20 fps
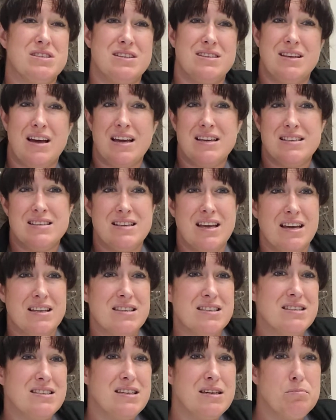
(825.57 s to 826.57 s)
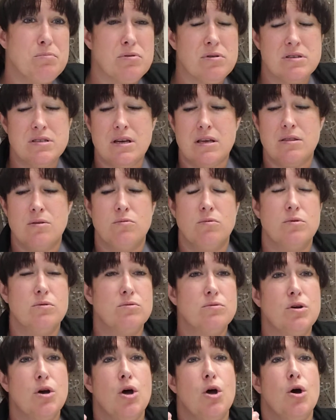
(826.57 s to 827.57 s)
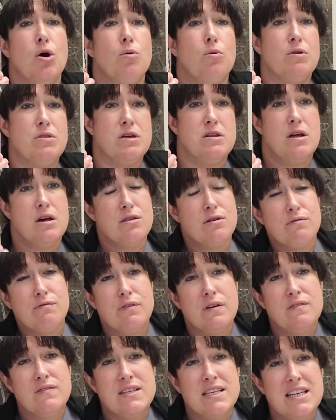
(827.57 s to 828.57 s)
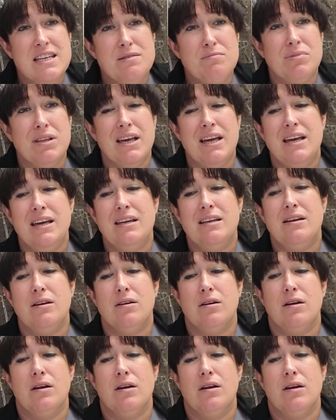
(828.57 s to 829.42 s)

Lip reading: to dissect deeper inside the wound with another 15 blade,